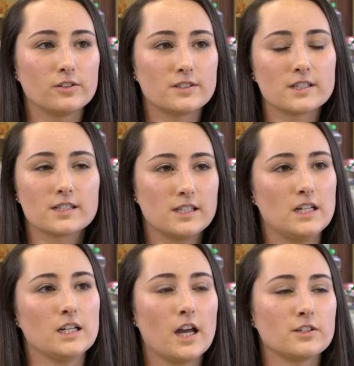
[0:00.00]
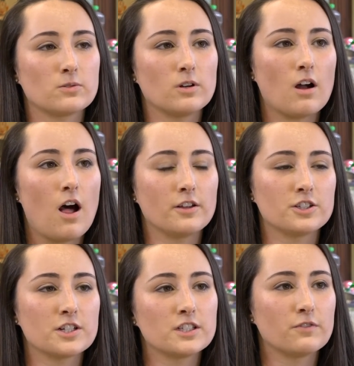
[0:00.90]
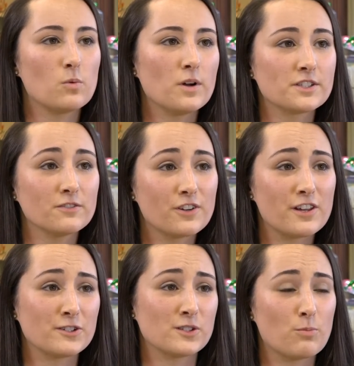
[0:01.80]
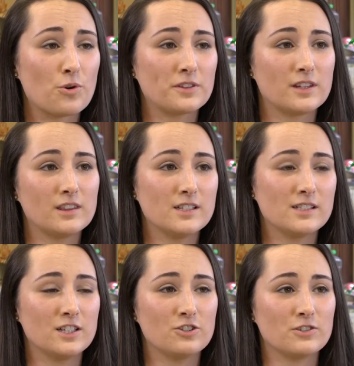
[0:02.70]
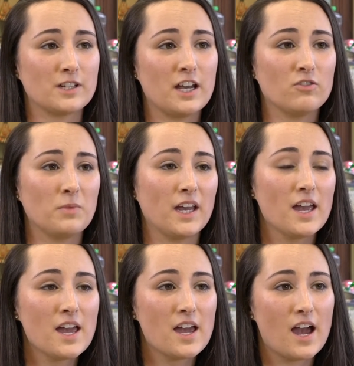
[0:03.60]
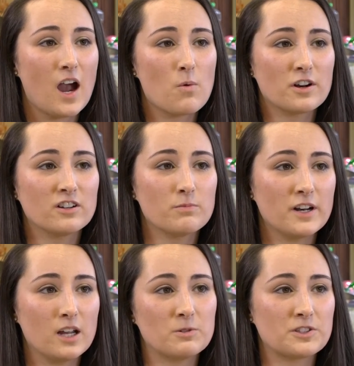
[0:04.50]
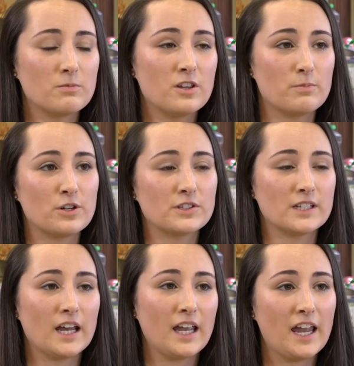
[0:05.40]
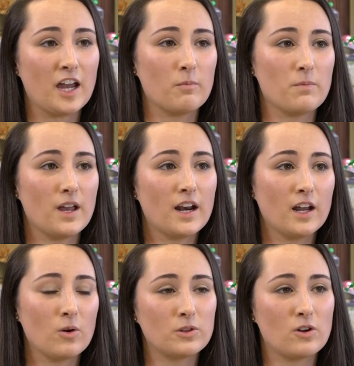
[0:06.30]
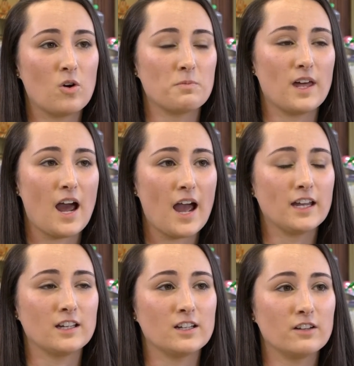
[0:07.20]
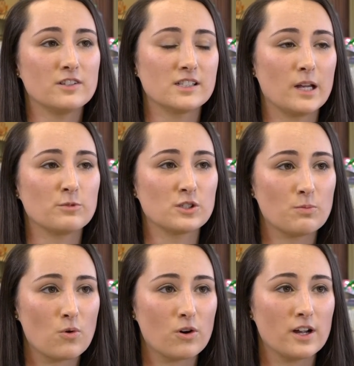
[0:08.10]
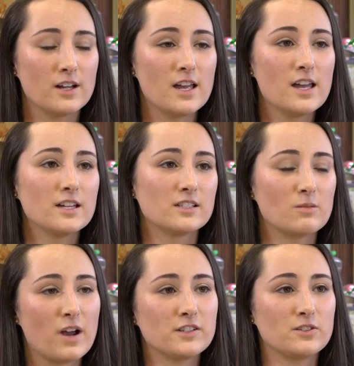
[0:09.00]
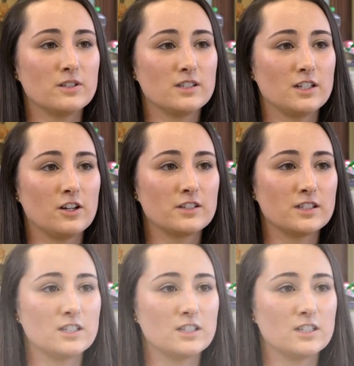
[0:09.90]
succeed in high school and college because if it wasn't for their support that these teachers gave me, I wouldn't have been able to be the person I am. And I only hope that I can give the same support to my students here as a